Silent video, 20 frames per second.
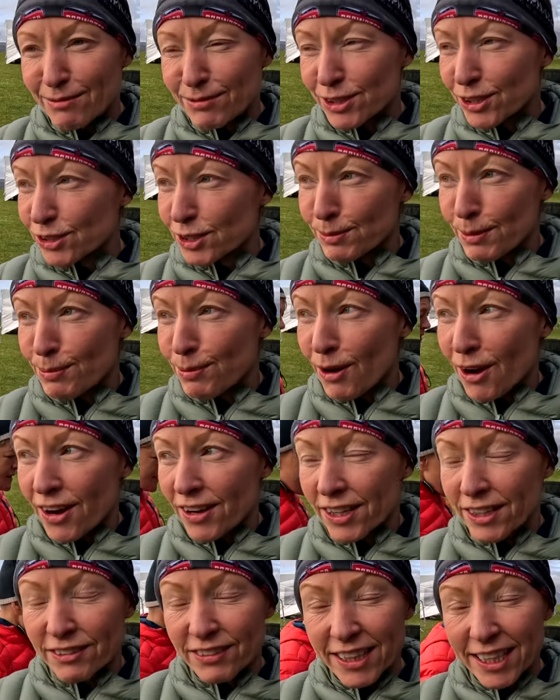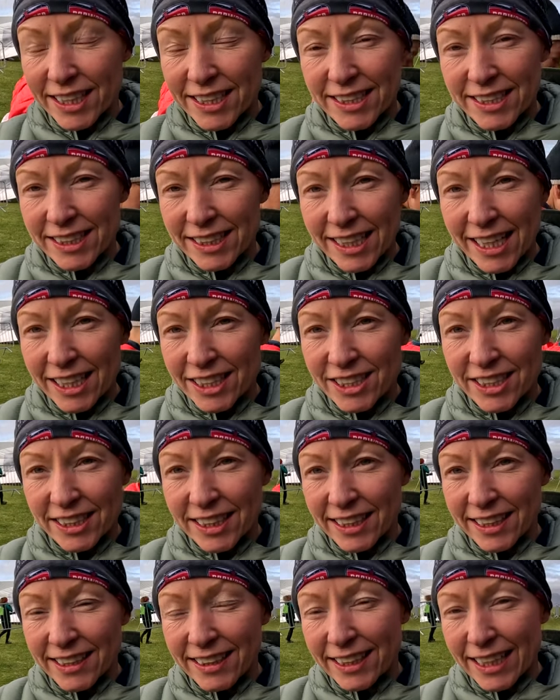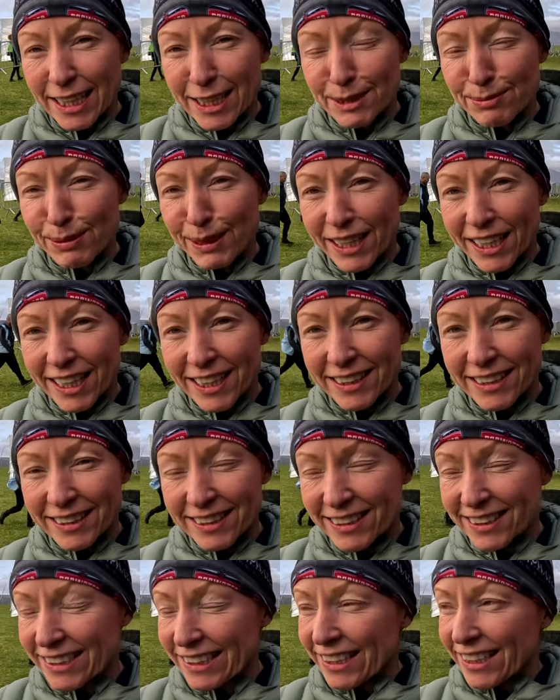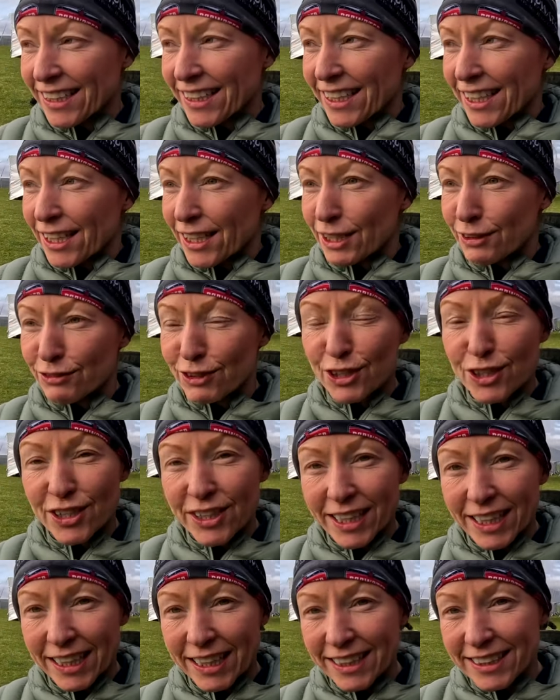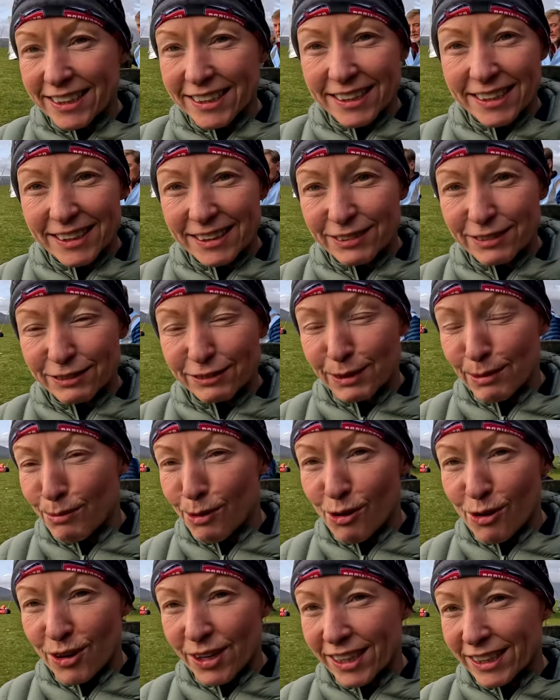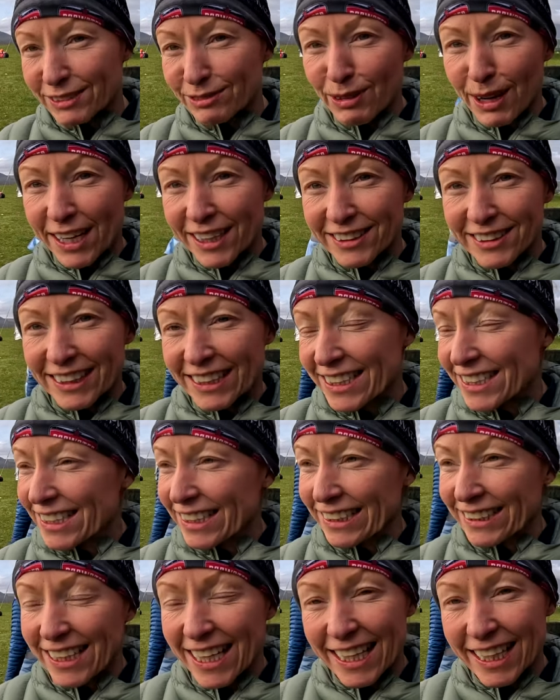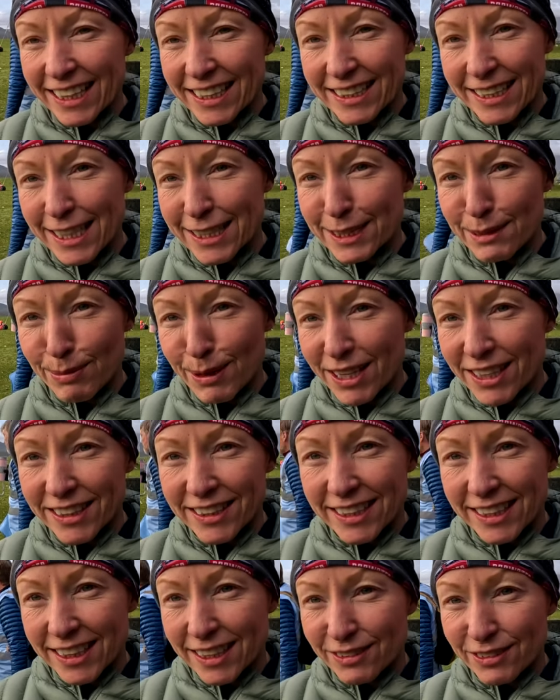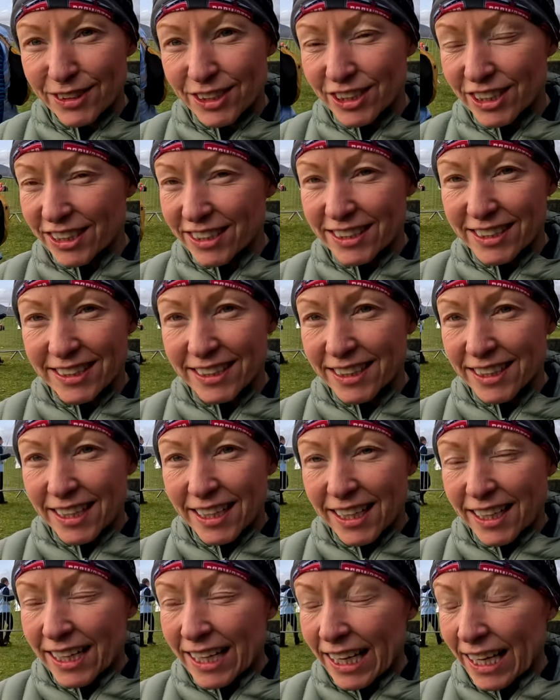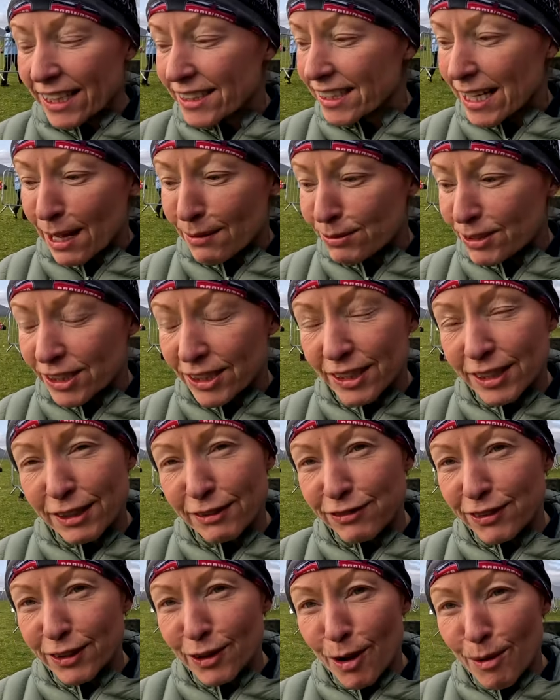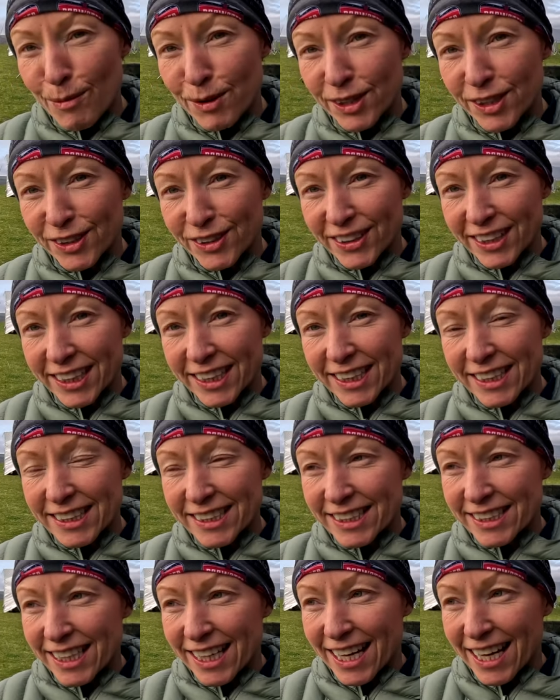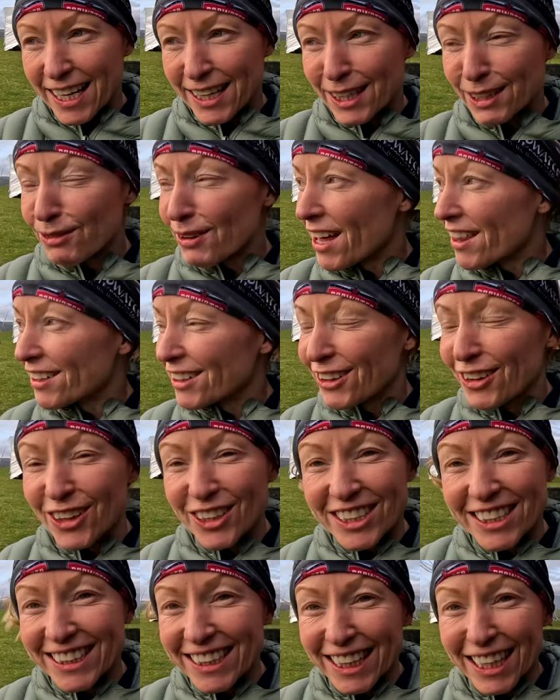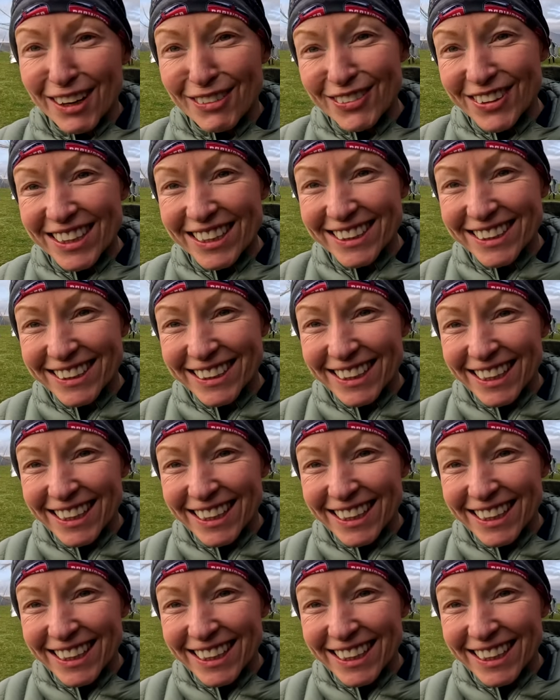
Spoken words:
So to be part of the race and actually experience the route and its remote and wildness and inaccessibility, it's just, it's absolutely phenomenal, and it's the weather gods delivered.